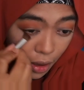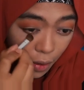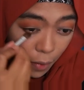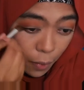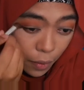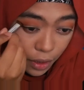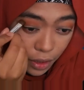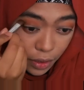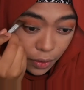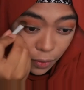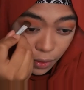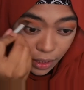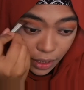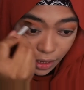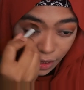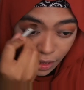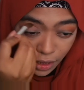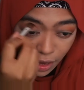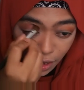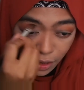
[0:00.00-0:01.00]
When you
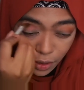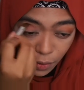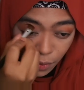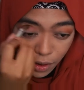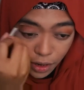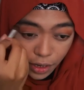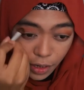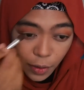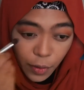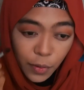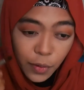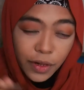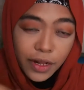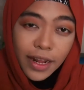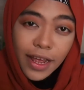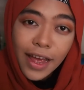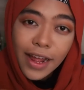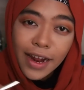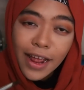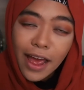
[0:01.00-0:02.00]
think that you are alone
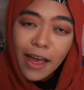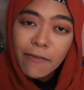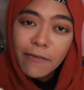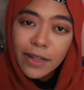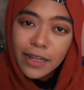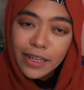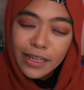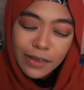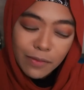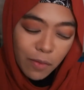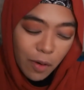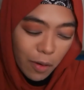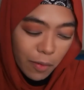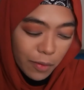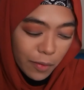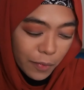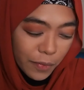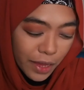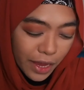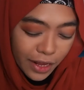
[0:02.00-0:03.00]
and having this
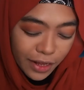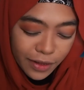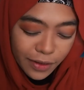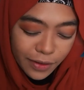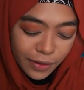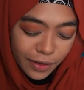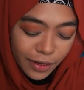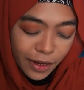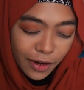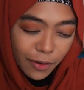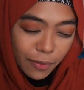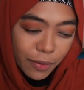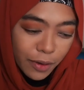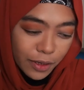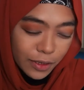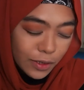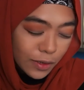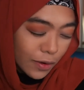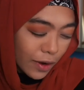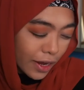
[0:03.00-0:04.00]
problem, that, you know,
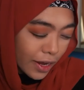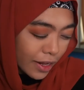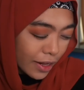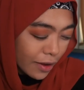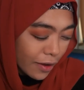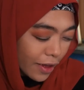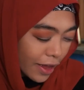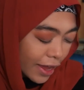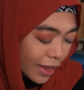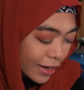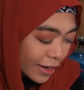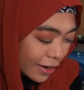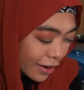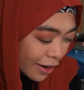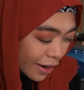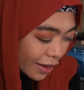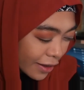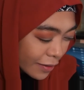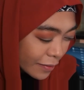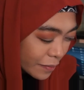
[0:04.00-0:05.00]
because you are in your head,
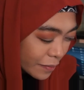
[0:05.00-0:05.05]
right?